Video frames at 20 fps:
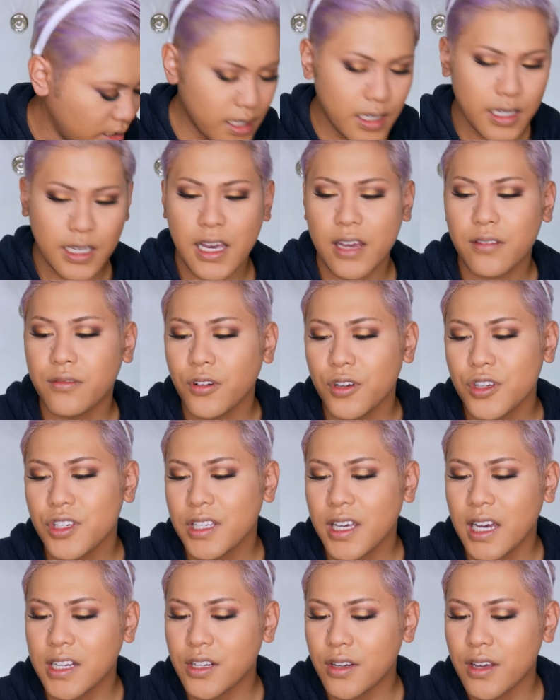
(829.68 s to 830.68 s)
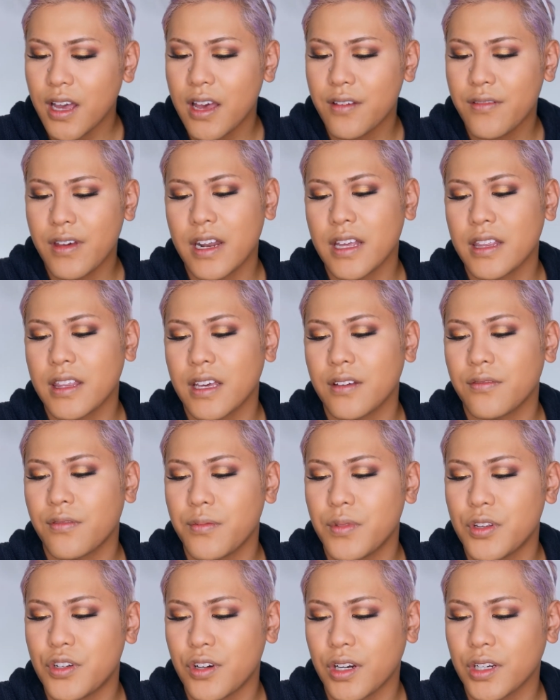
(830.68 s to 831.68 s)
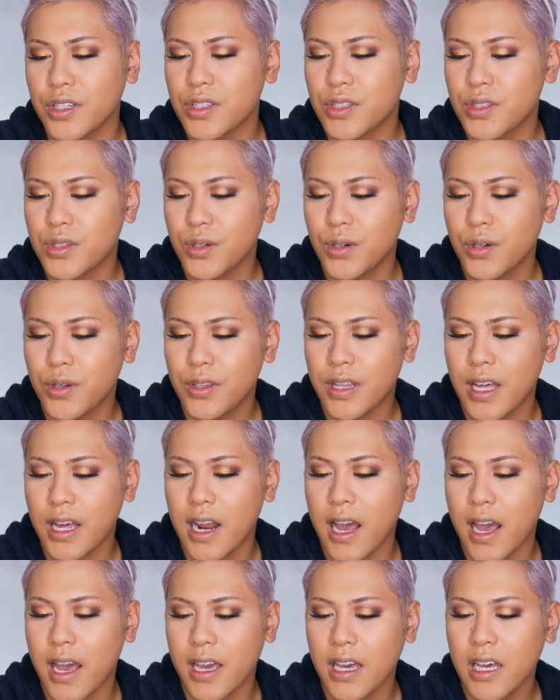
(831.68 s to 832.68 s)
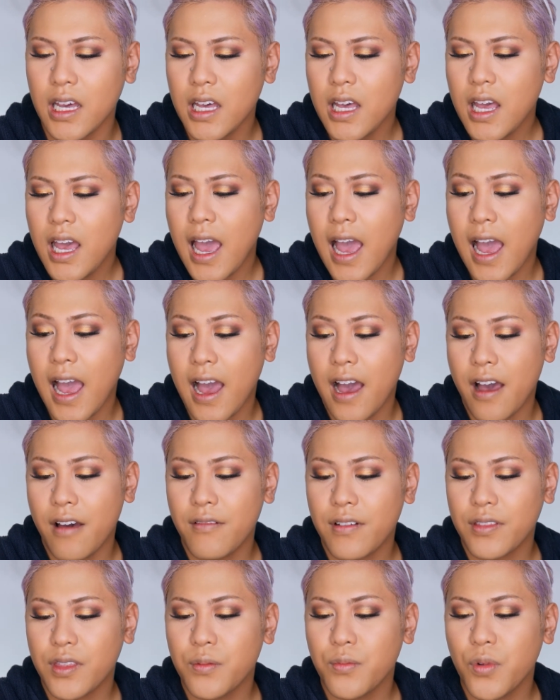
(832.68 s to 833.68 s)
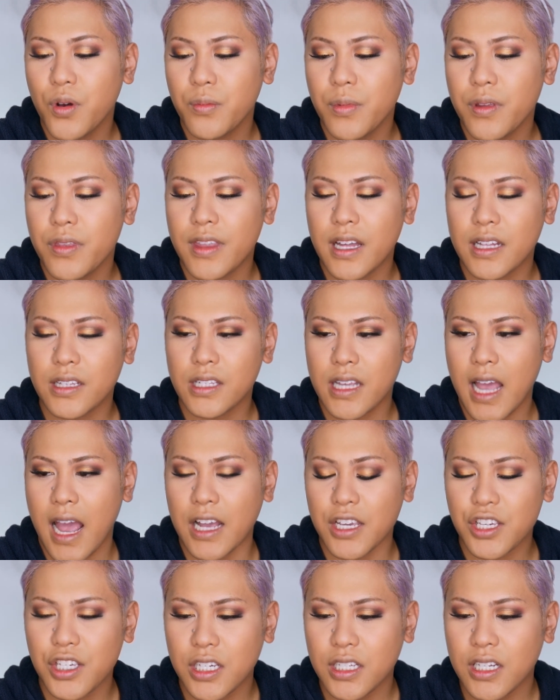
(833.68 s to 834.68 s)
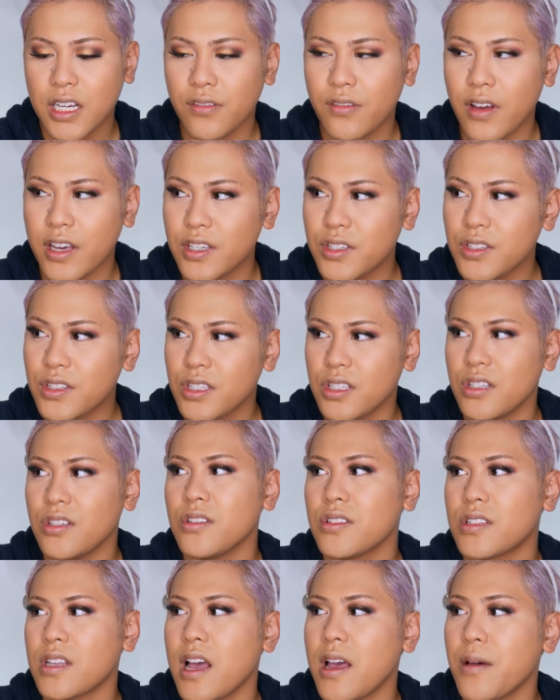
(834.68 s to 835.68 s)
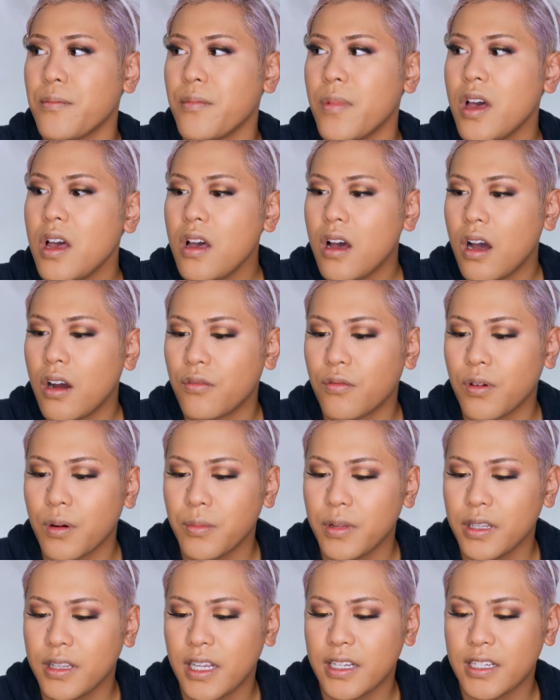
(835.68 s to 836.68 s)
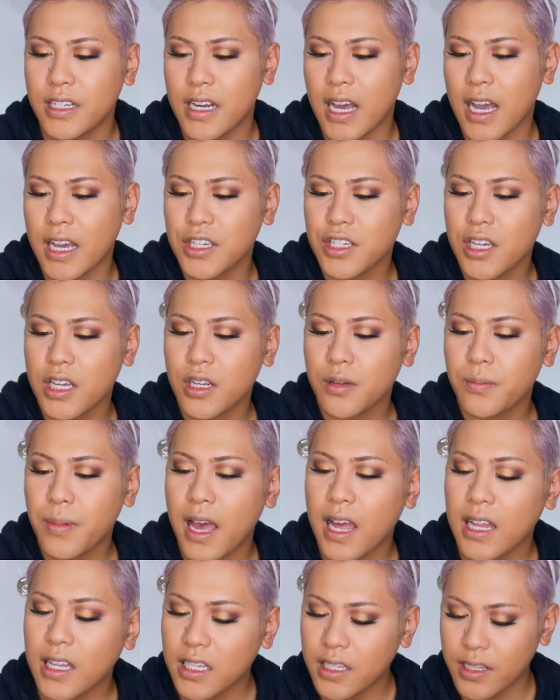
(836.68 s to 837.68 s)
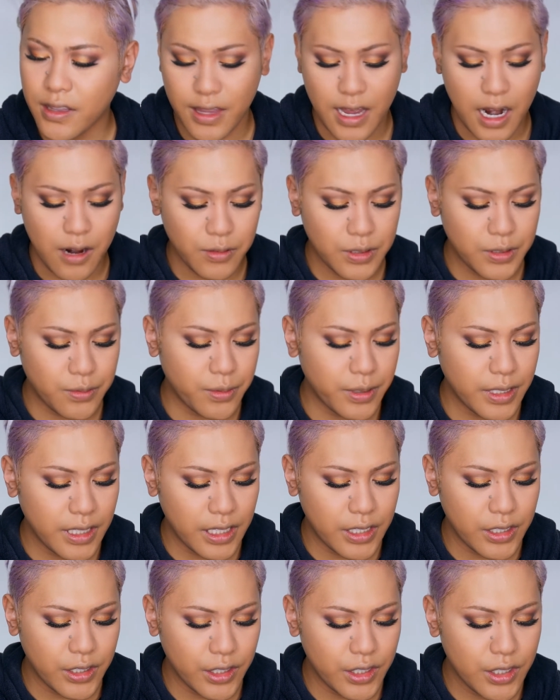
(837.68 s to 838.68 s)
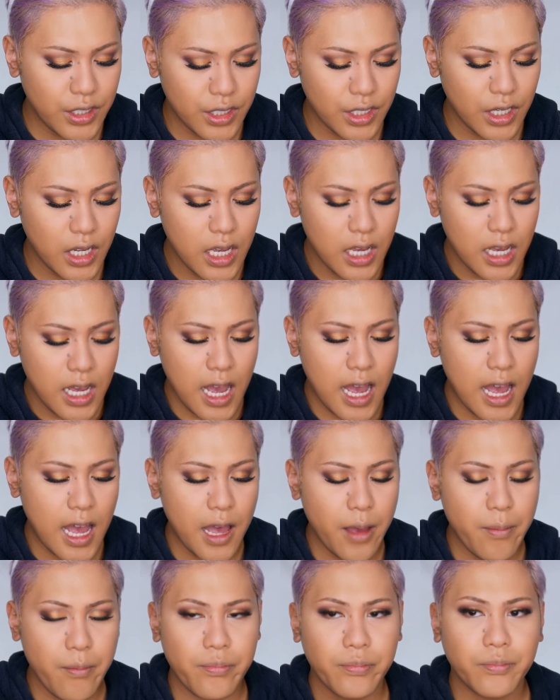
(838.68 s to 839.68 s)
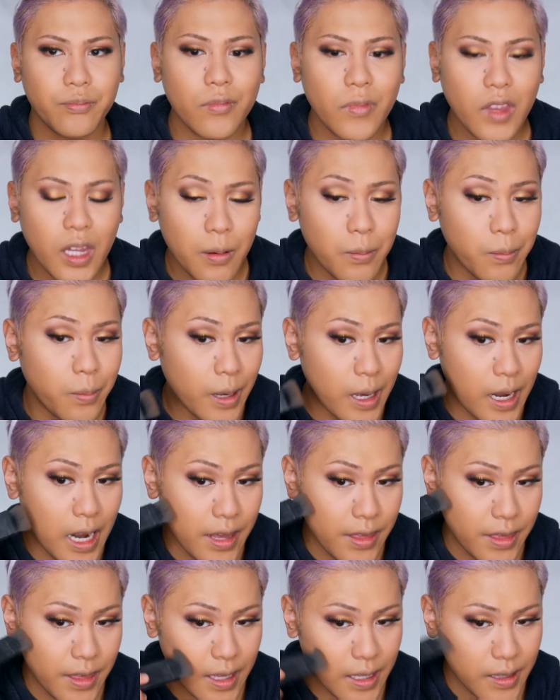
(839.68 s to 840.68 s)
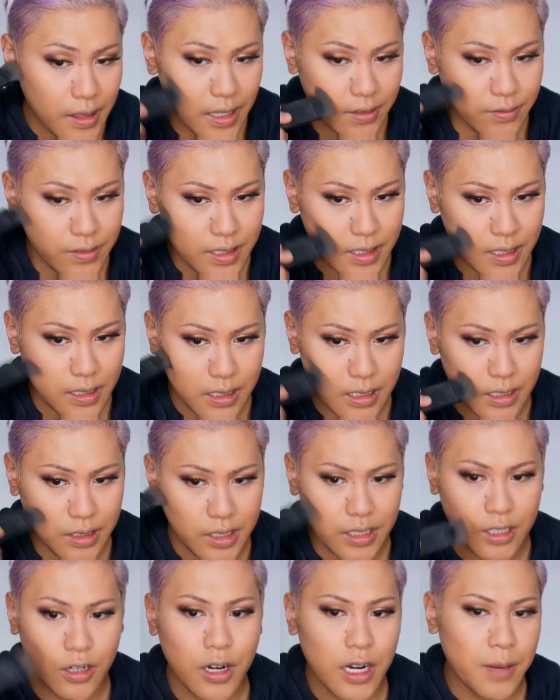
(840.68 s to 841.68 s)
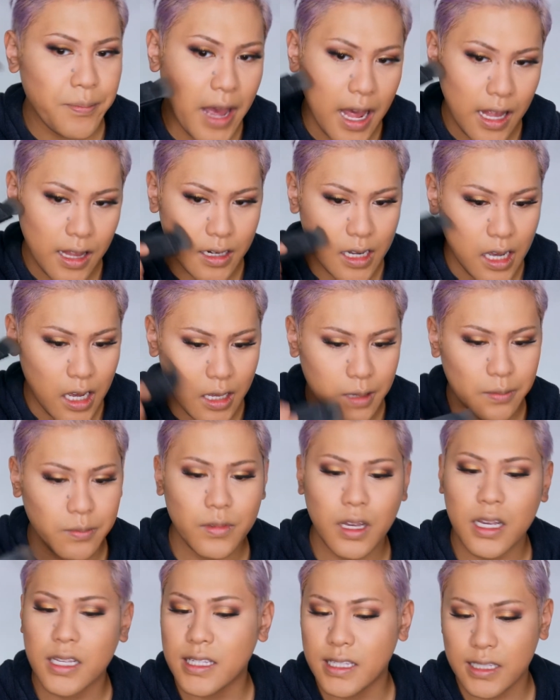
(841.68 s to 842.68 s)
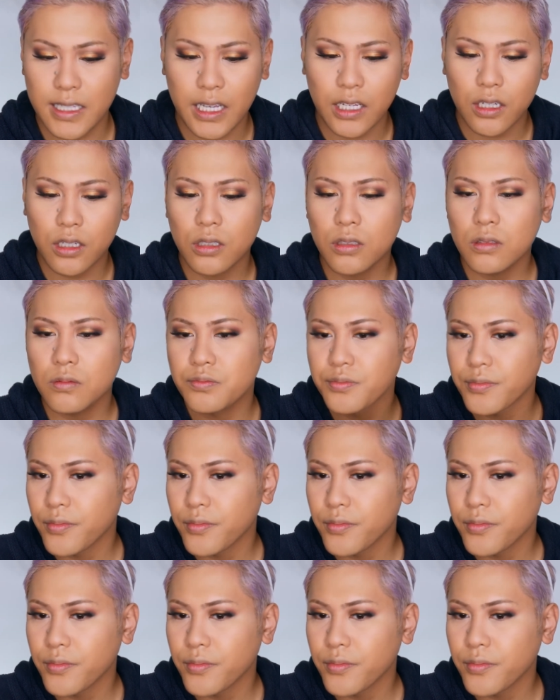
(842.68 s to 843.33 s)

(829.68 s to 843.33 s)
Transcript: Yeah, unfortunately I don't have anything from the drugstore that I have at the moment that's ashy enough. I used to use a Rimmel London eyeshadow palette. That was really good. But I think they've discontinued, not a palette, a single.